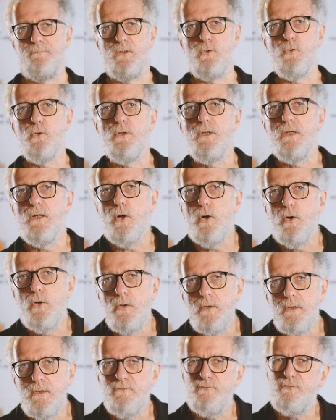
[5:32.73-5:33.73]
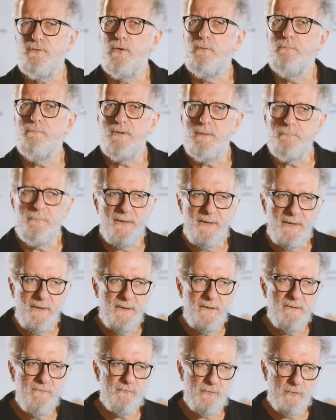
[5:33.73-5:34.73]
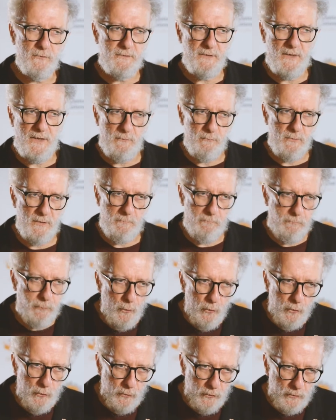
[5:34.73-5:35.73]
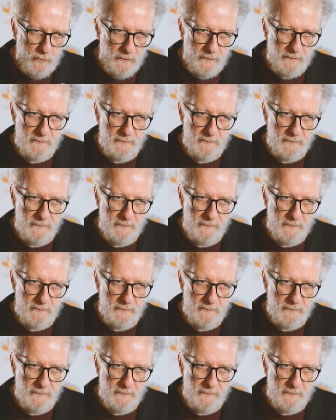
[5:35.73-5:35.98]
going on from the beginning, from our born.